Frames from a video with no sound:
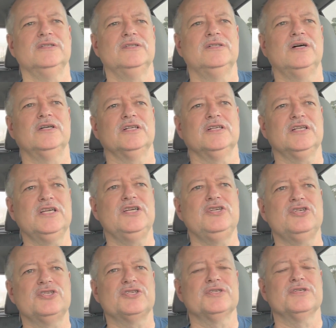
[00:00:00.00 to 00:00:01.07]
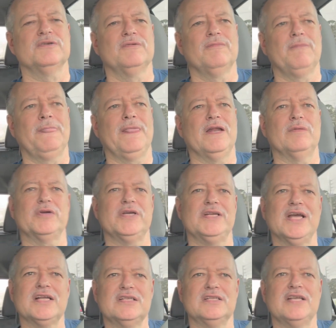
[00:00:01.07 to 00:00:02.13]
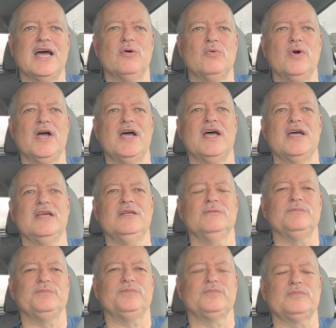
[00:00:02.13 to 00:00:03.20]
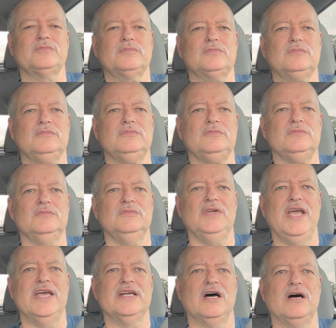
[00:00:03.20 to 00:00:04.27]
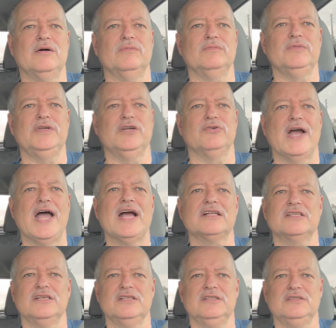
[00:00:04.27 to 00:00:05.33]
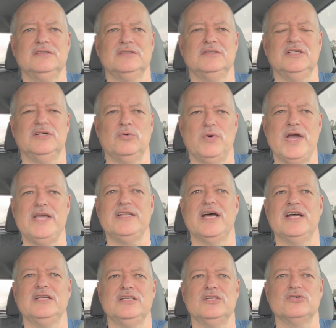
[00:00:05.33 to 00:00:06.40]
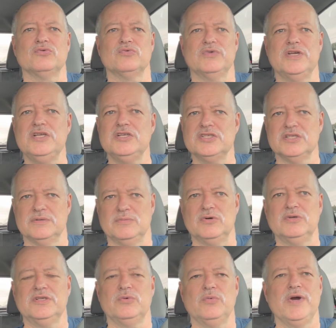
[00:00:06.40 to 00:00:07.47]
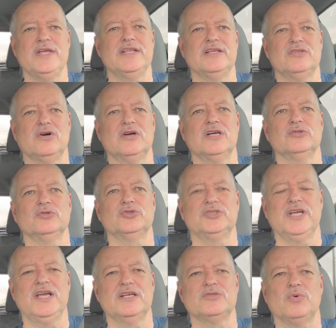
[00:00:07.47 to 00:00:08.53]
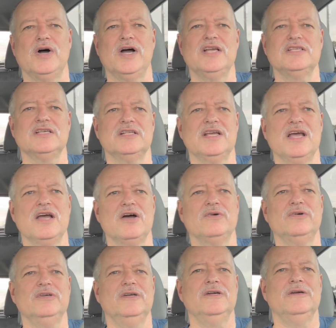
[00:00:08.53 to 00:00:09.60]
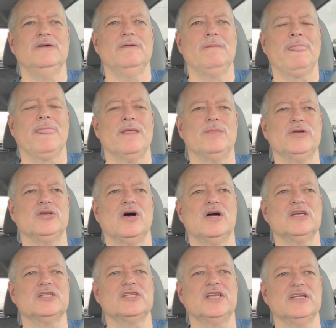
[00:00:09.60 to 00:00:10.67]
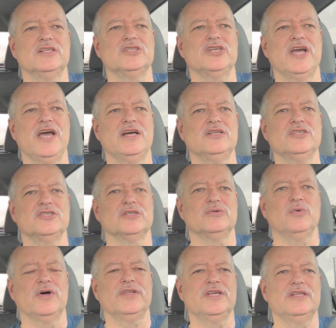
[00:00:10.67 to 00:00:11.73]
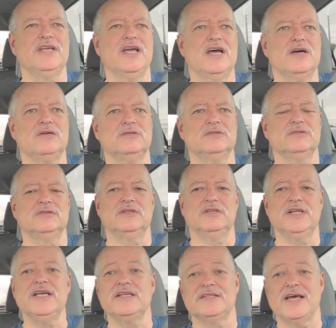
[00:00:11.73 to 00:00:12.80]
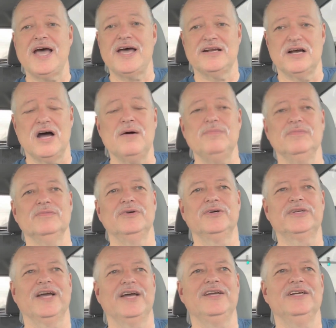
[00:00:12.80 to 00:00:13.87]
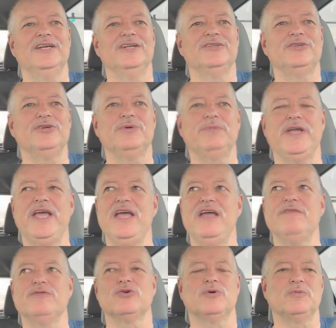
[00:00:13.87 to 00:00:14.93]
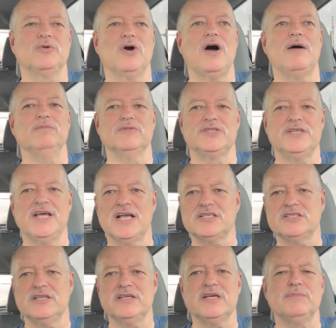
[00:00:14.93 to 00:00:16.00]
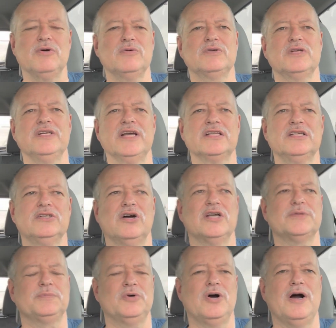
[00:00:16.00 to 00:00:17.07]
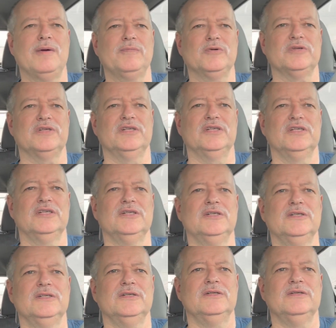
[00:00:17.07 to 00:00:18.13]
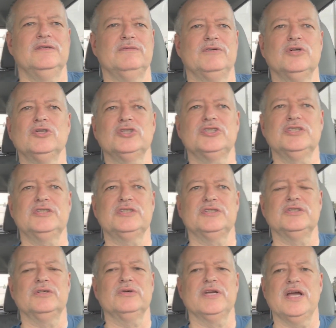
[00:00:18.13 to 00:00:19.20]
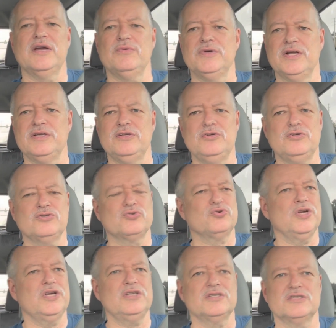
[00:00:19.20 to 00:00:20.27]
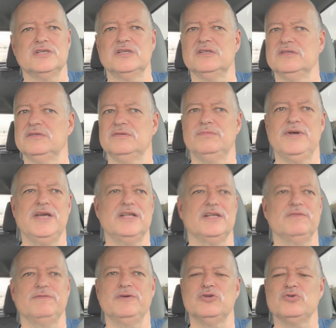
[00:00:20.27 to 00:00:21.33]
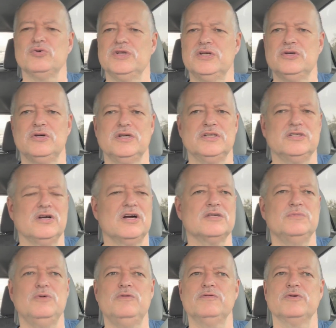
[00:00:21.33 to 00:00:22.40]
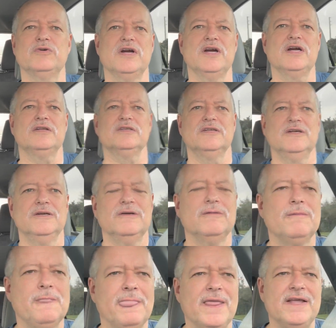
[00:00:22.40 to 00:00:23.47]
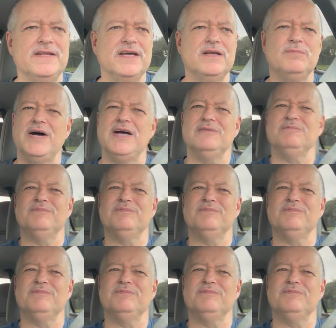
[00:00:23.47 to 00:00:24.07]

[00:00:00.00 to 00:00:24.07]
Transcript: on the leash and I'm connected that way and I'm interacting in a way that is reasonable, in a way that dog understands, why is it now my dog is getting challenging? Well, then now link that up, okay, to your behavioral problem. See, that's the thing about connecting dogs properly versus, okay, when I use treats and man, that feels really good, the dog's moving around, and then but